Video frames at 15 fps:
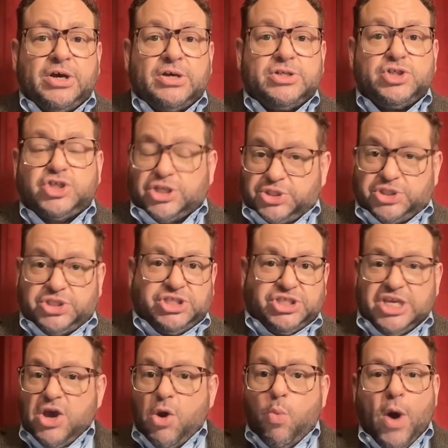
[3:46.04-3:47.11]
just
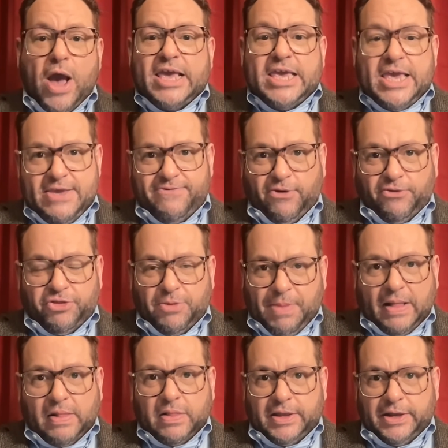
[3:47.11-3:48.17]
see a wave on the
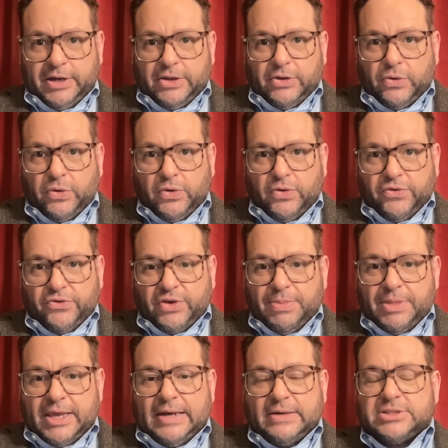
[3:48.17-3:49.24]
balcony or
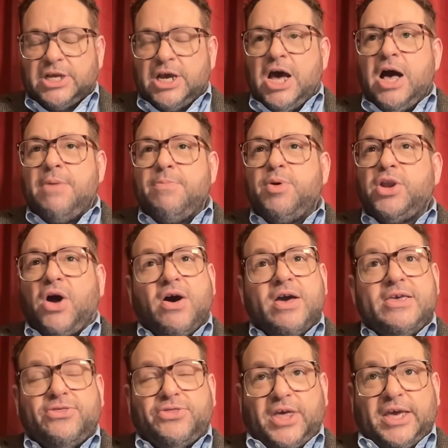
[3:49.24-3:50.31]
something else. But
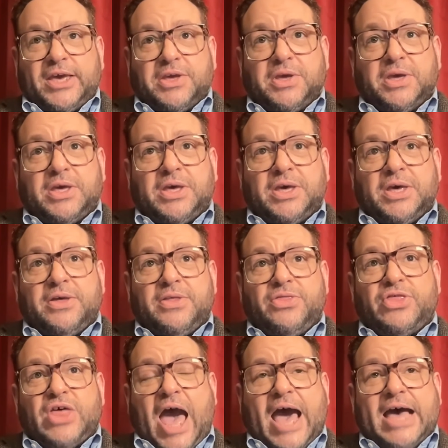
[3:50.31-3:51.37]
I think
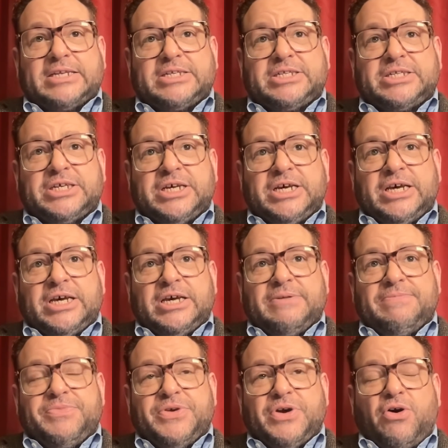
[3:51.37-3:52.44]
that
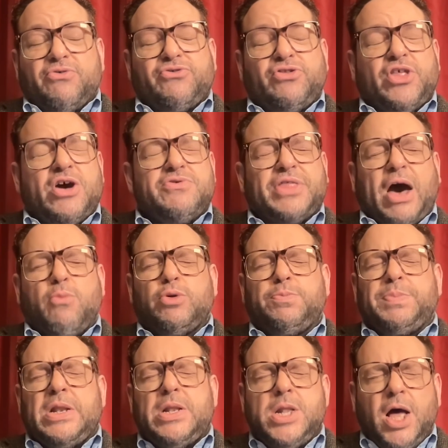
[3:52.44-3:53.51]
although that would
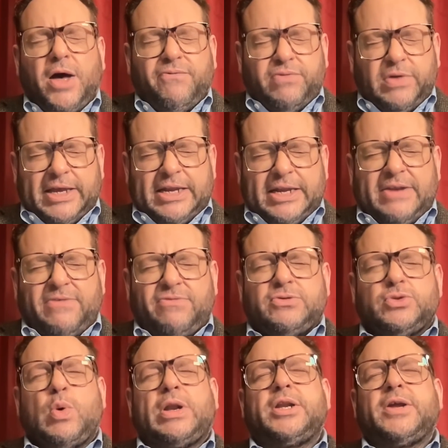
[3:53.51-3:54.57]
be lovely, and if she was
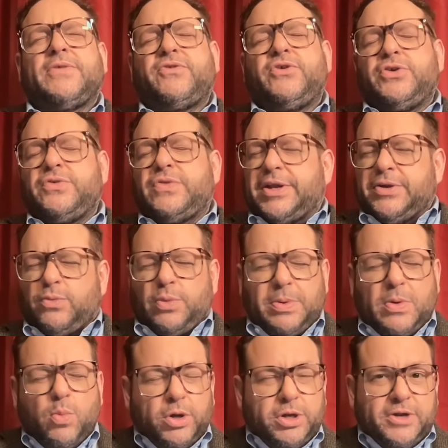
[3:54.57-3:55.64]
well enough to do that, it would be
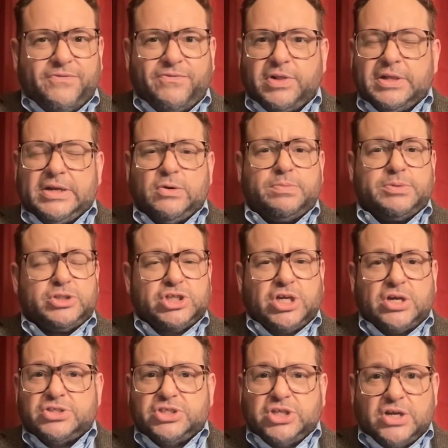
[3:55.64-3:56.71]
wonderful and it would be
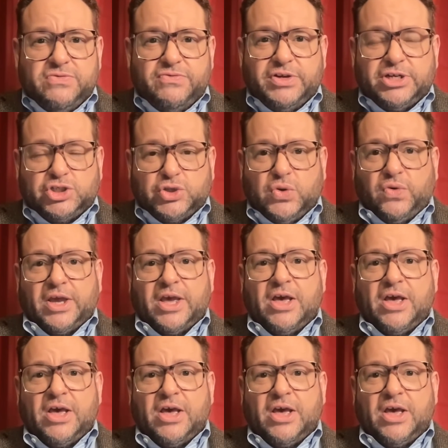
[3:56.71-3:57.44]
so reassuring.